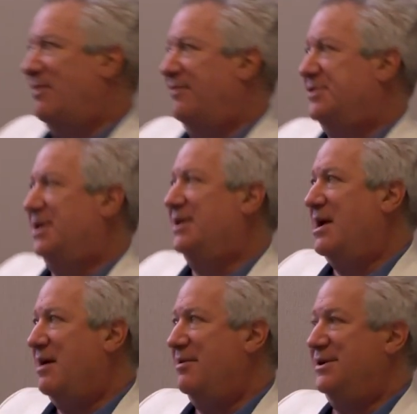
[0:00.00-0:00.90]
and Riverside
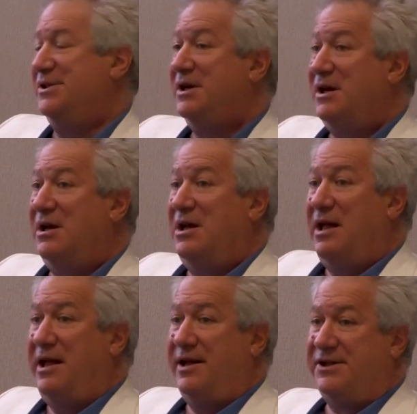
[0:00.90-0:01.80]
counties,
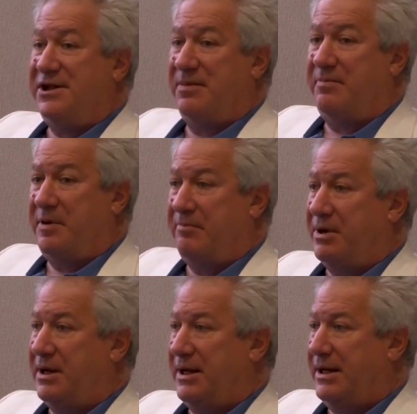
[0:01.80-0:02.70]
it's up
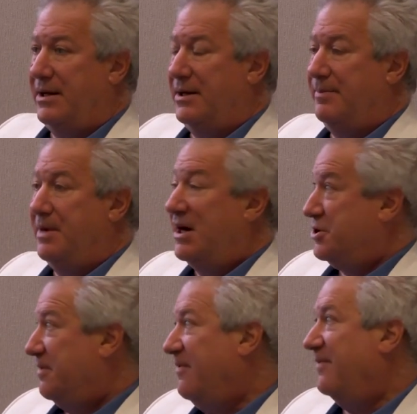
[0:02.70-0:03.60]
by um, one
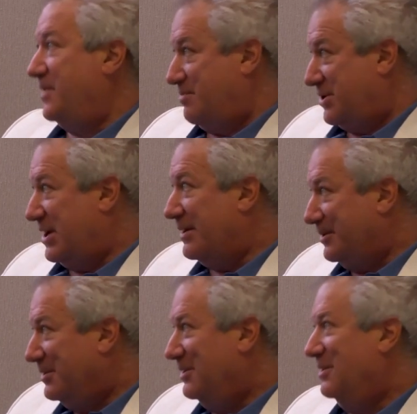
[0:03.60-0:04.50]
hundred fifty percent.
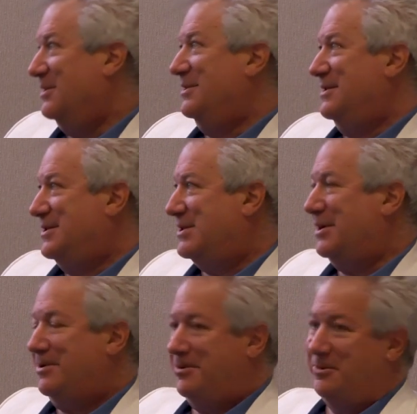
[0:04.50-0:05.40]
Yep.
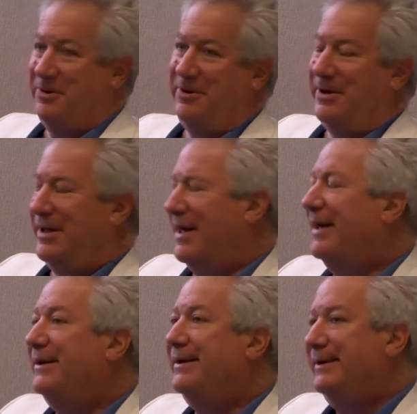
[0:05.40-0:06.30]
So,
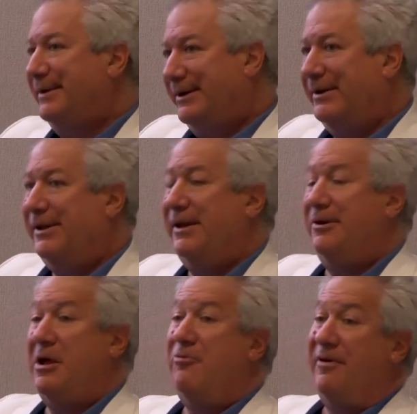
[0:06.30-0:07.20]

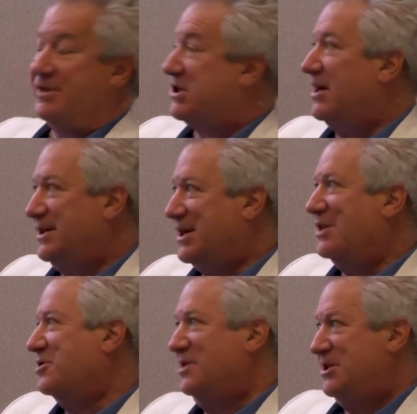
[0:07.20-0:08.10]
and Riverside is
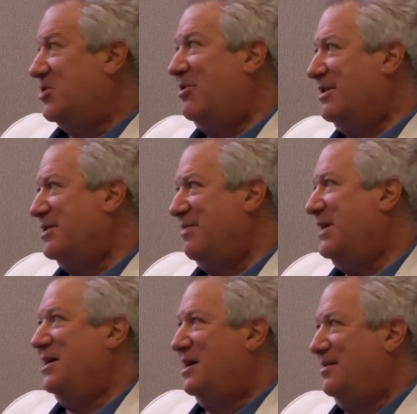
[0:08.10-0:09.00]
actually starting to
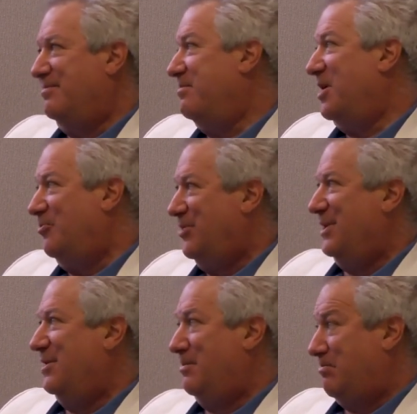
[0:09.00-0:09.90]
become a
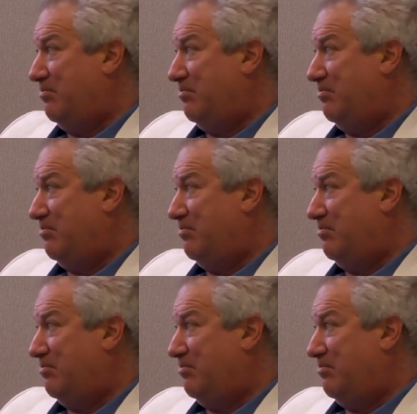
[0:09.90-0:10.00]
real